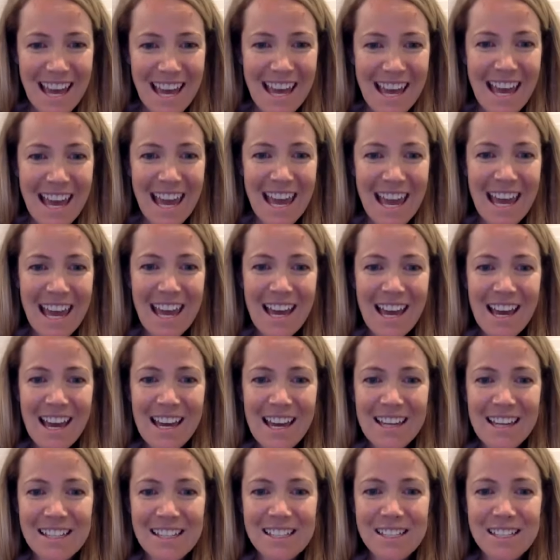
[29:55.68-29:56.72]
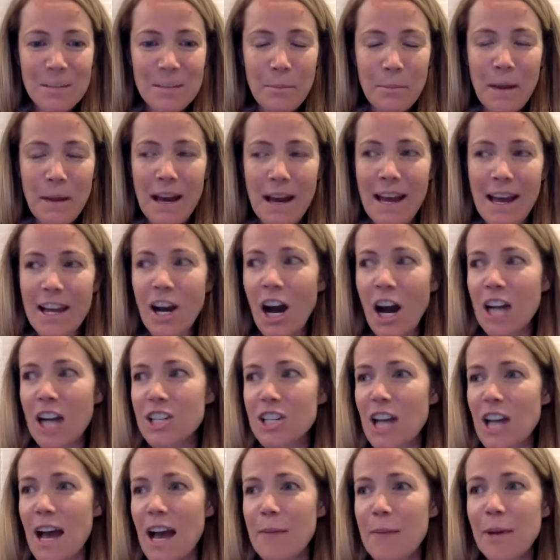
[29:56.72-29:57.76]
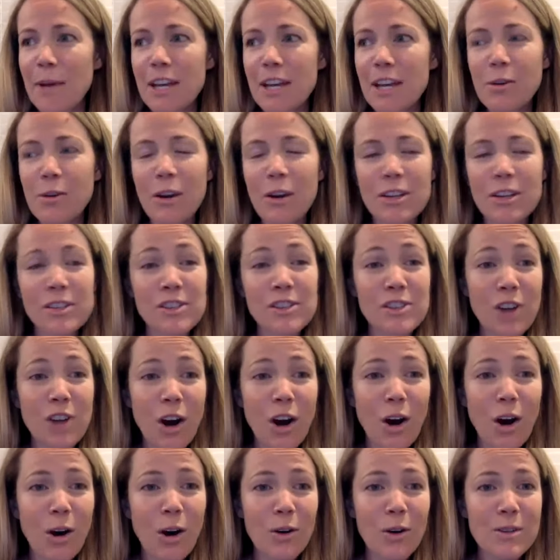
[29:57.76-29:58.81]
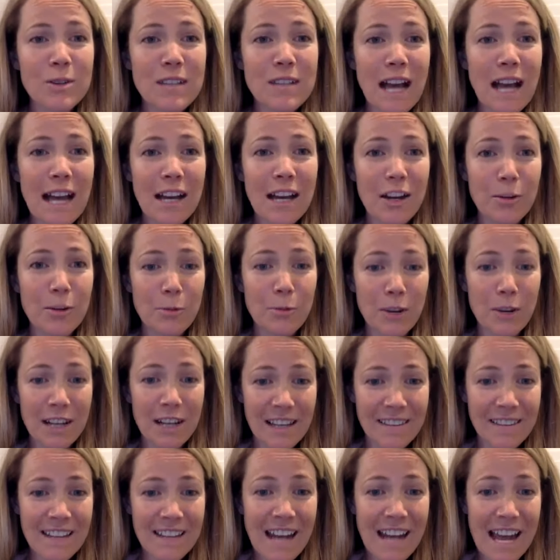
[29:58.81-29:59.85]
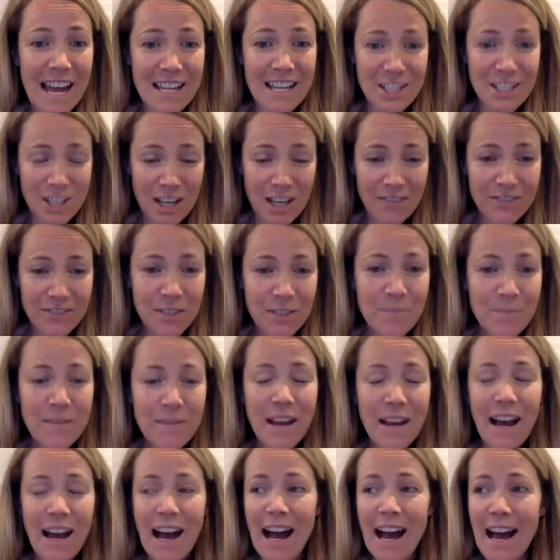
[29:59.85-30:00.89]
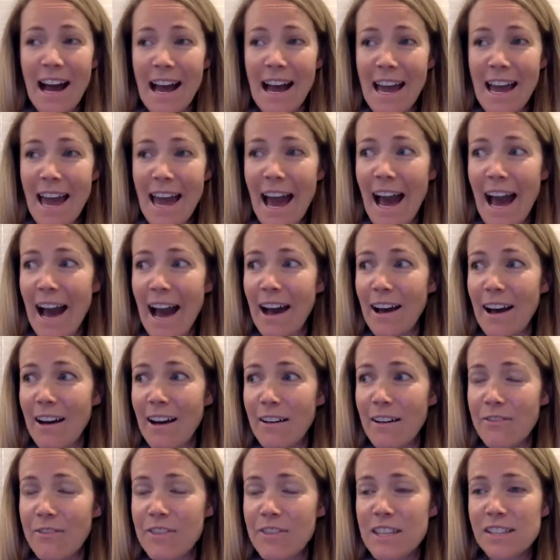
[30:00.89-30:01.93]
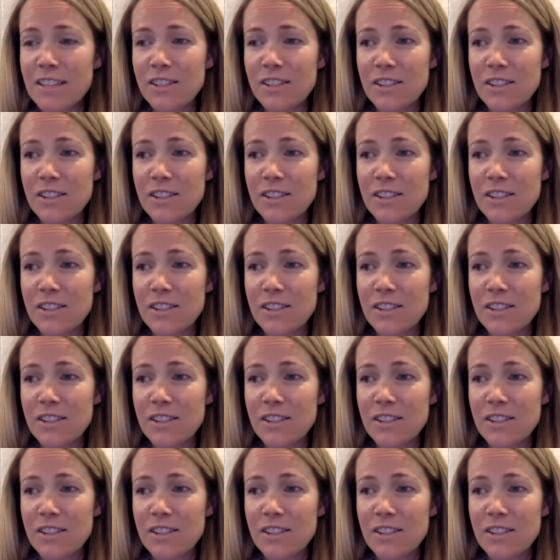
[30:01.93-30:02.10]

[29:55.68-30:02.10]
and my gosh, I bet you are so tired working the night shift. I have this